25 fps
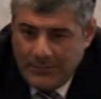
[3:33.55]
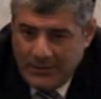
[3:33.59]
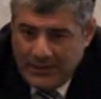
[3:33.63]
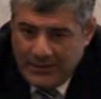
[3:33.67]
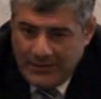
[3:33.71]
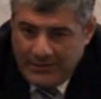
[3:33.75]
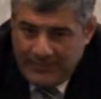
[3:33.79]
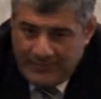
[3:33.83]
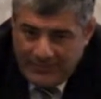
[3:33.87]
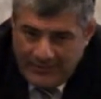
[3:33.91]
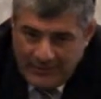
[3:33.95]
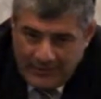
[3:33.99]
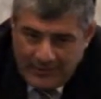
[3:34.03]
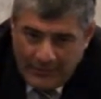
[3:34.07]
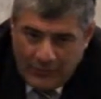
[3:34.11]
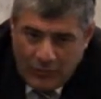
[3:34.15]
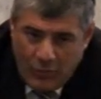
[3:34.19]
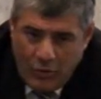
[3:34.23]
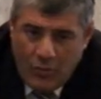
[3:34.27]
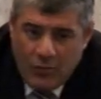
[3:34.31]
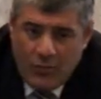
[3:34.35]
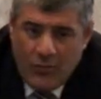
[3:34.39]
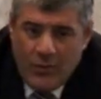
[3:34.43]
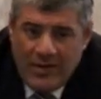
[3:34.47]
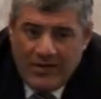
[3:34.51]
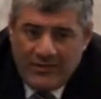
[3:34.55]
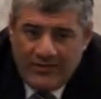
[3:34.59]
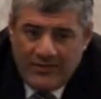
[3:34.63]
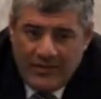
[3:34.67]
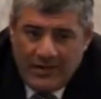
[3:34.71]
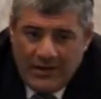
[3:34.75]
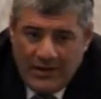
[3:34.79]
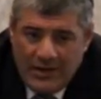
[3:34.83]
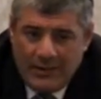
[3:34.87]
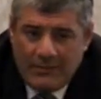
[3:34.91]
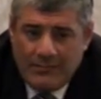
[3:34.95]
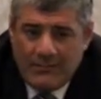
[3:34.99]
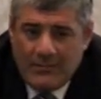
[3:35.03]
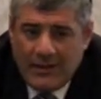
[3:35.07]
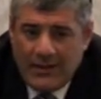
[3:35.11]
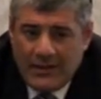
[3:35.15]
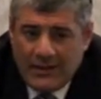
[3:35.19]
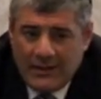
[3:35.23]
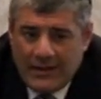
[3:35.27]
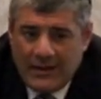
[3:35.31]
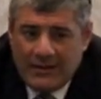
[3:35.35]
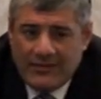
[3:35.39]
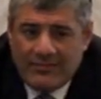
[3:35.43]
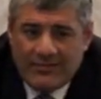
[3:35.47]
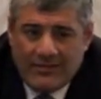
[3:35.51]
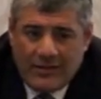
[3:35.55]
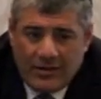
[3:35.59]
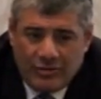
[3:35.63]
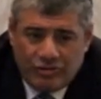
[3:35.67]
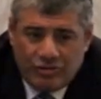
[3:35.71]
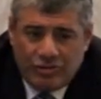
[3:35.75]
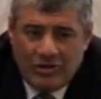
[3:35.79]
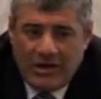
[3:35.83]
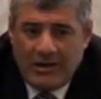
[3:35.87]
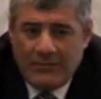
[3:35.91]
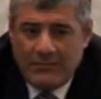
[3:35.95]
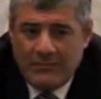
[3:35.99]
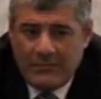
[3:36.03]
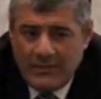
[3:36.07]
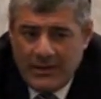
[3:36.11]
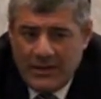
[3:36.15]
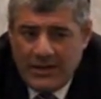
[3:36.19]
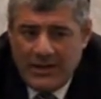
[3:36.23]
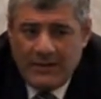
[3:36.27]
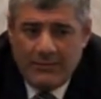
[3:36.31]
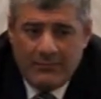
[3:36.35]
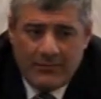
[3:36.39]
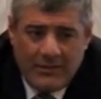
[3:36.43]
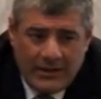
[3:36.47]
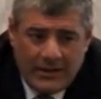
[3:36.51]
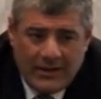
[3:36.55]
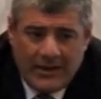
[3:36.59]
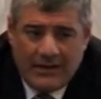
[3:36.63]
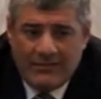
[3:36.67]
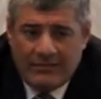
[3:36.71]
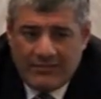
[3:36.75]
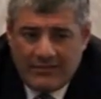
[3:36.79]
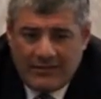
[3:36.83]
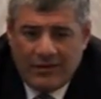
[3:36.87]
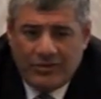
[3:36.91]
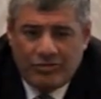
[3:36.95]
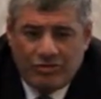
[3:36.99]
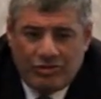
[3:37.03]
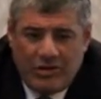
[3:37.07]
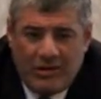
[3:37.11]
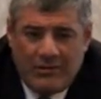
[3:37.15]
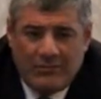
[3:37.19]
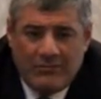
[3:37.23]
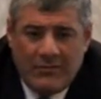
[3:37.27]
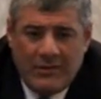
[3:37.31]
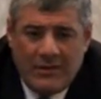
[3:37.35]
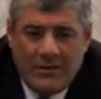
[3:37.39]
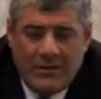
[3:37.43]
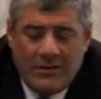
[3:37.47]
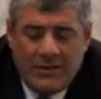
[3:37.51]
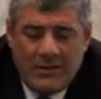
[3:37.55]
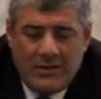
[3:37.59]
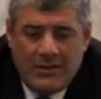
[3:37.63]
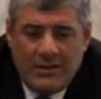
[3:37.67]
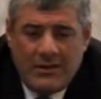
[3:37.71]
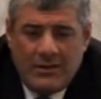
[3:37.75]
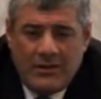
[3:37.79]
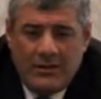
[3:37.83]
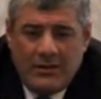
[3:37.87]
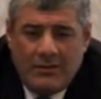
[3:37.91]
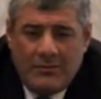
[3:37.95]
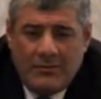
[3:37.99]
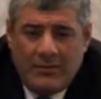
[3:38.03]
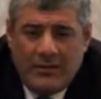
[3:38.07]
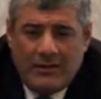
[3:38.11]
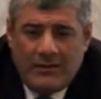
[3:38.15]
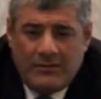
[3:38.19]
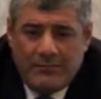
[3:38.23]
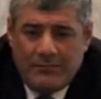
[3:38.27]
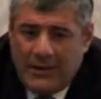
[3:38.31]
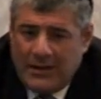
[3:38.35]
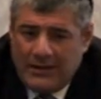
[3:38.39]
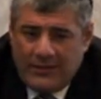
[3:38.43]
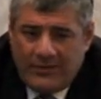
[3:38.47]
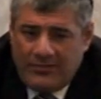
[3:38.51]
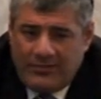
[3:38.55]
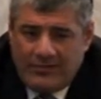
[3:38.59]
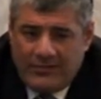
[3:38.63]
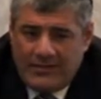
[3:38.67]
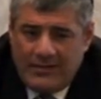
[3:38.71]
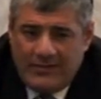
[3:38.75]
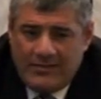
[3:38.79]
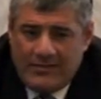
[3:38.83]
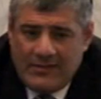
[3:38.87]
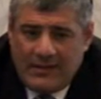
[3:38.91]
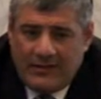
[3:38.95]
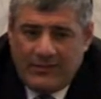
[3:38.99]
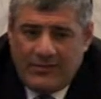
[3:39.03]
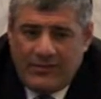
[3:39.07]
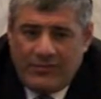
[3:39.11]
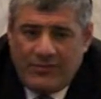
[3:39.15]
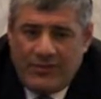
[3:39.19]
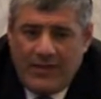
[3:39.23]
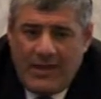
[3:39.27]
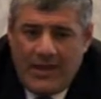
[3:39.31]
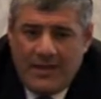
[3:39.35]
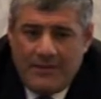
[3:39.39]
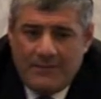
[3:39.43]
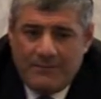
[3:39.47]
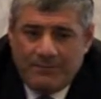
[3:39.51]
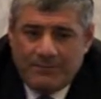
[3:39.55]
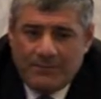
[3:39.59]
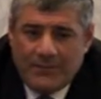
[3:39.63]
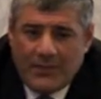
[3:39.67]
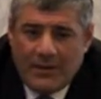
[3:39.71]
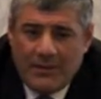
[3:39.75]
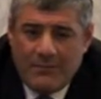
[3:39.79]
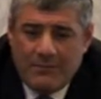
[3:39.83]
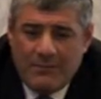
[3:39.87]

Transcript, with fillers: But it's always him against Hashem, him against Hashem. But modesty is not the same.